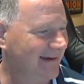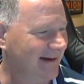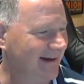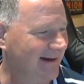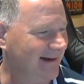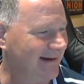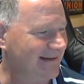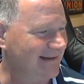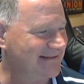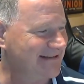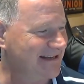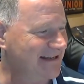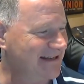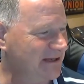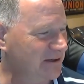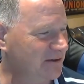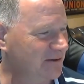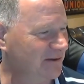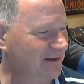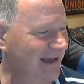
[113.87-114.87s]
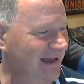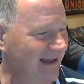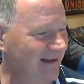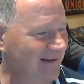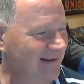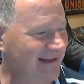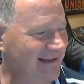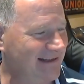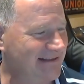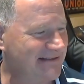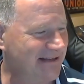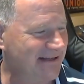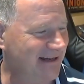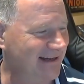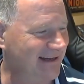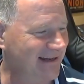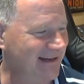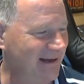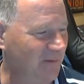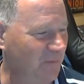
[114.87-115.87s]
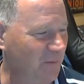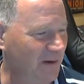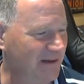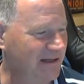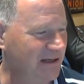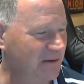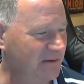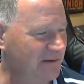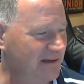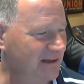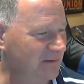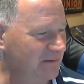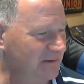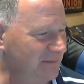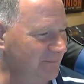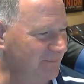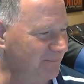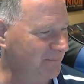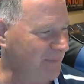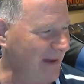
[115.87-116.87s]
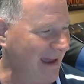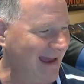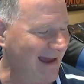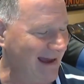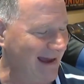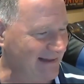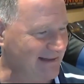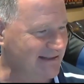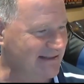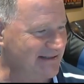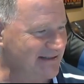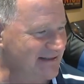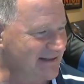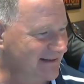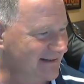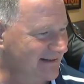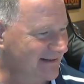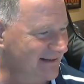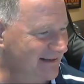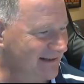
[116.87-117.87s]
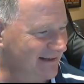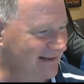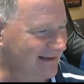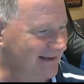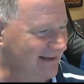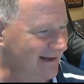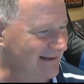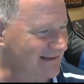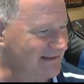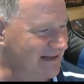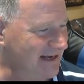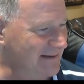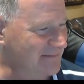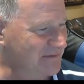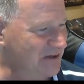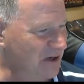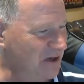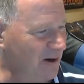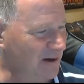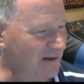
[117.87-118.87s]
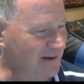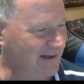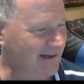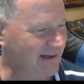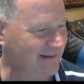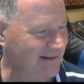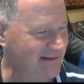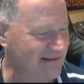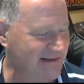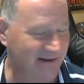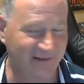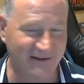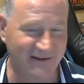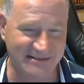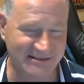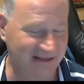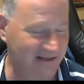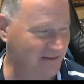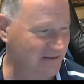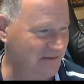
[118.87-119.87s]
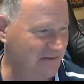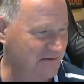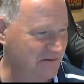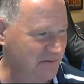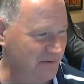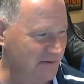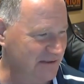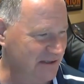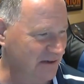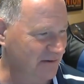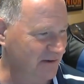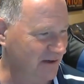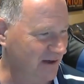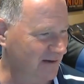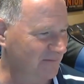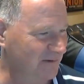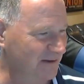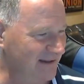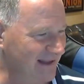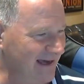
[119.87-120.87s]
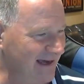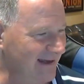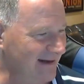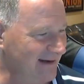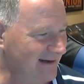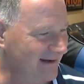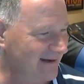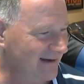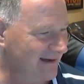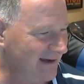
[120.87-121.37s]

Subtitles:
Ezekiel Elliott signing a one-year deal with the Pats. James Harden and the 76ers, what's going on with that?